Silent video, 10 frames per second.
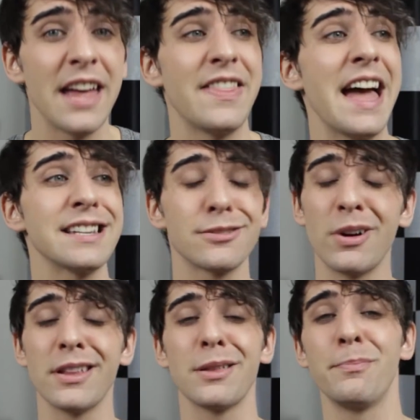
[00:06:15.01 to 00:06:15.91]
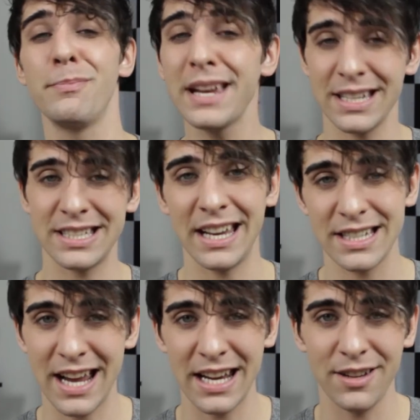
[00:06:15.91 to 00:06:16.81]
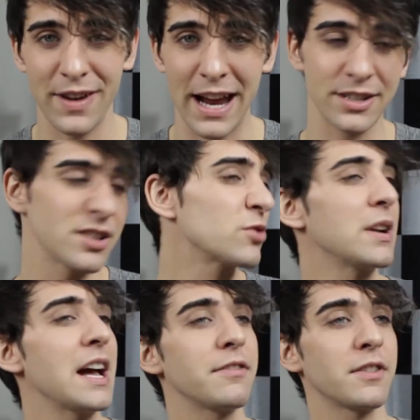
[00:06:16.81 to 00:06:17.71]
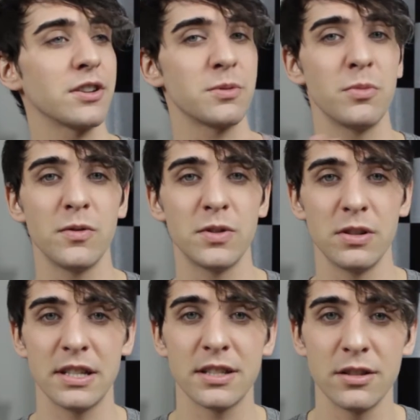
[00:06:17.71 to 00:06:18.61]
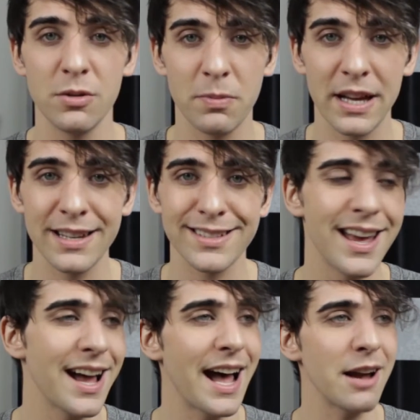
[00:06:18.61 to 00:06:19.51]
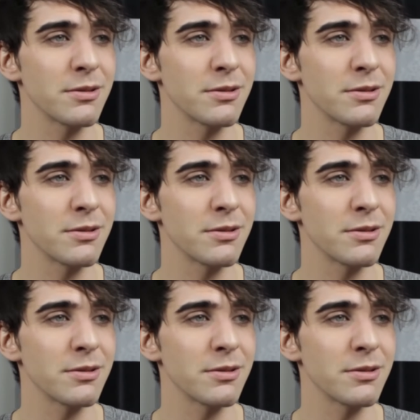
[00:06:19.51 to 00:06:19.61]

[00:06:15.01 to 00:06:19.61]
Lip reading: That is one of the biggest anxiety factors. When I first moved to this new place, I